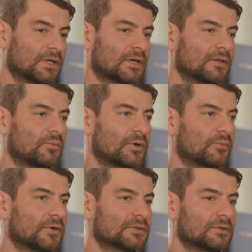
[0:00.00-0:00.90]
I like how they
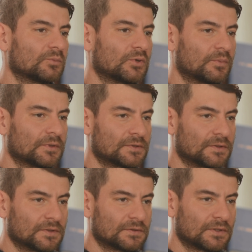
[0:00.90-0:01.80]
bring personal purpose
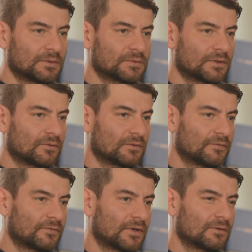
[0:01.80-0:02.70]
to these names that are
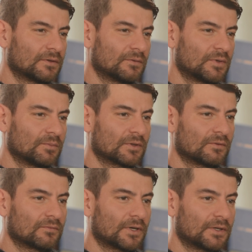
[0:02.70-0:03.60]
only found in
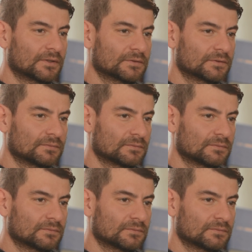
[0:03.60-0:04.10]
biblical writings.